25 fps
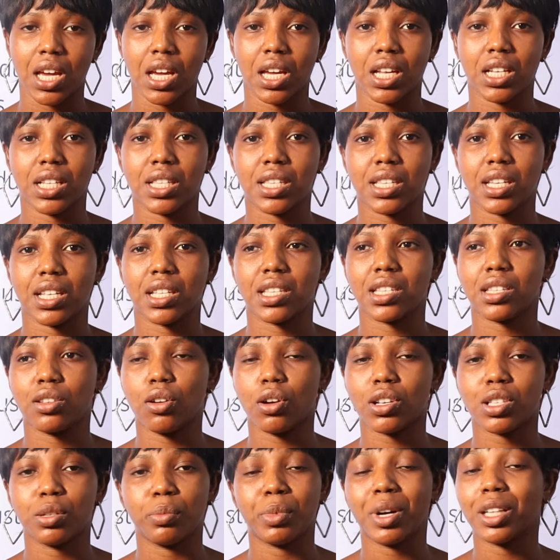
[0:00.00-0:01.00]
It, it
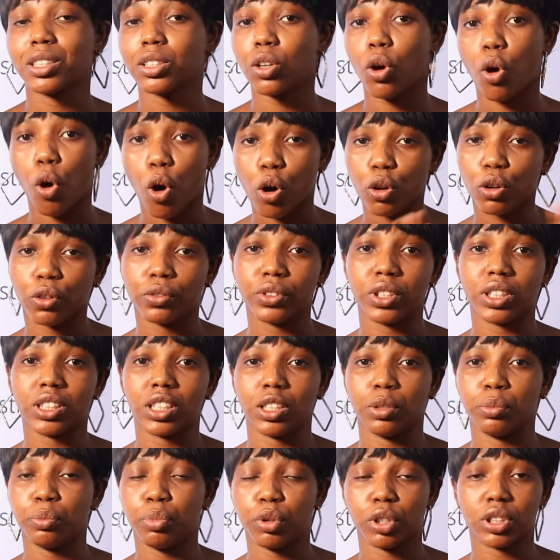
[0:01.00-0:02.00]
talks about all of
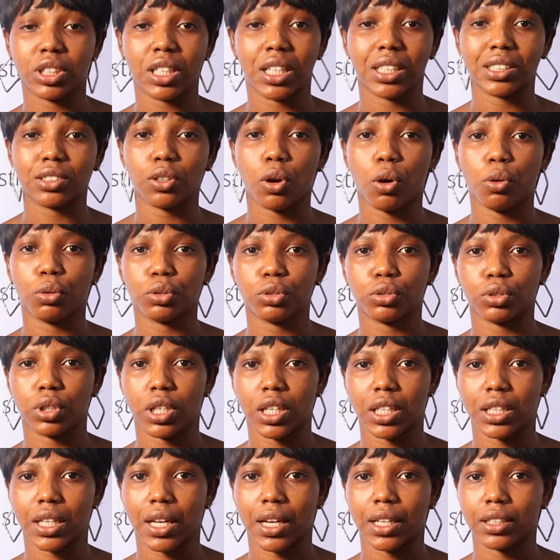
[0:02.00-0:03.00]
these importance all
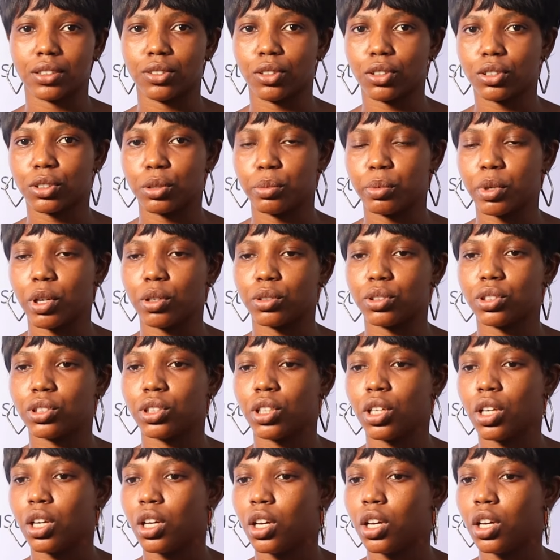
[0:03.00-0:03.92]
together. It talks about